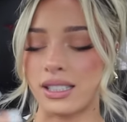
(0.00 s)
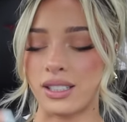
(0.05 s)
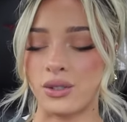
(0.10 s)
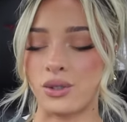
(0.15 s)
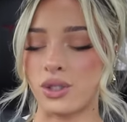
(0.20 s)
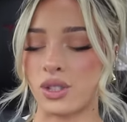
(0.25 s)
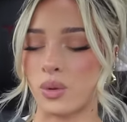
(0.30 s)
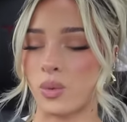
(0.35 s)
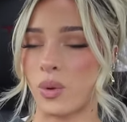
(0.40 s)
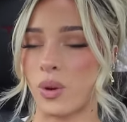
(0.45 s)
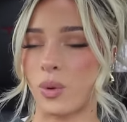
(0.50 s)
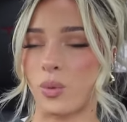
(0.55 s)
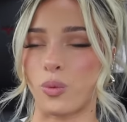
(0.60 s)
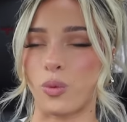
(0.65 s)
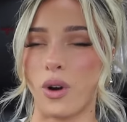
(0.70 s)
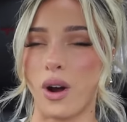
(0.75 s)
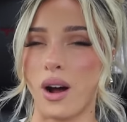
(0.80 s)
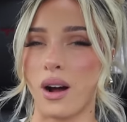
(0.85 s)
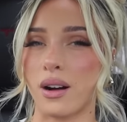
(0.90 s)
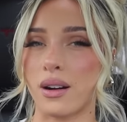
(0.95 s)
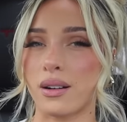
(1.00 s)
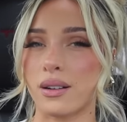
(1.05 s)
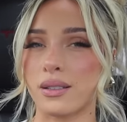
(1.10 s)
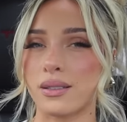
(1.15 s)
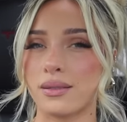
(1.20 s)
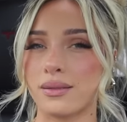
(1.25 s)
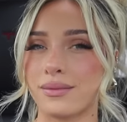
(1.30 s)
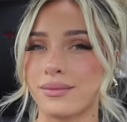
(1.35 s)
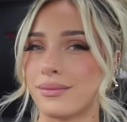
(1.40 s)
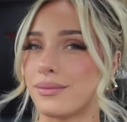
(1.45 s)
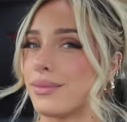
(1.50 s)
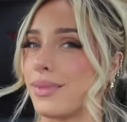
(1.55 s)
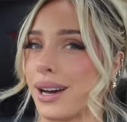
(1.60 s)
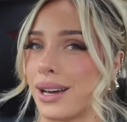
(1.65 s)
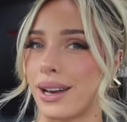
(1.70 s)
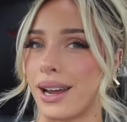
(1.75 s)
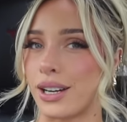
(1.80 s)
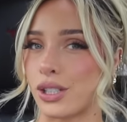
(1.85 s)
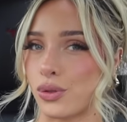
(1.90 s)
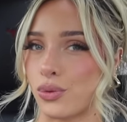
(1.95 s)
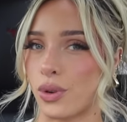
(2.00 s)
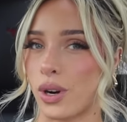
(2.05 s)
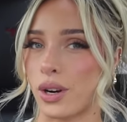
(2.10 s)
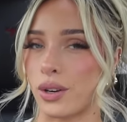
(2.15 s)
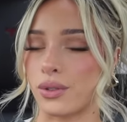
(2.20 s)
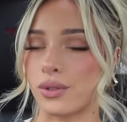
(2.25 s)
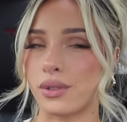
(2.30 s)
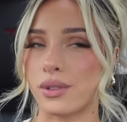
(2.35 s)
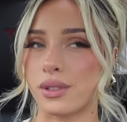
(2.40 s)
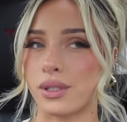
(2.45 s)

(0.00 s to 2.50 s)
you just want to rock a nice rose.